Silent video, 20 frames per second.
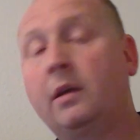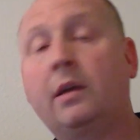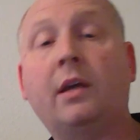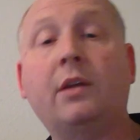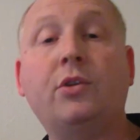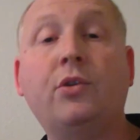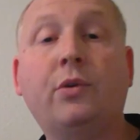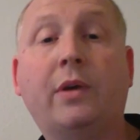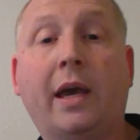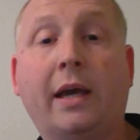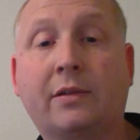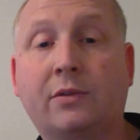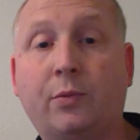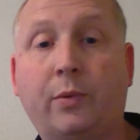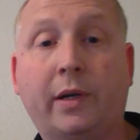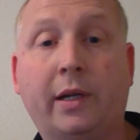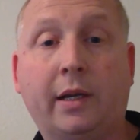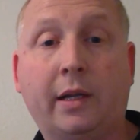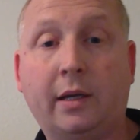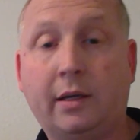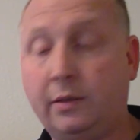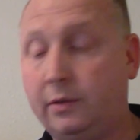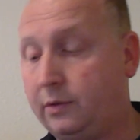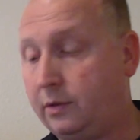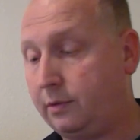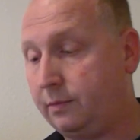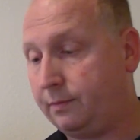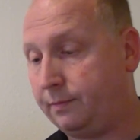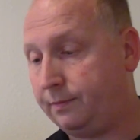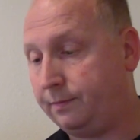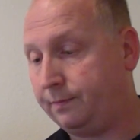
Can you guess what it is?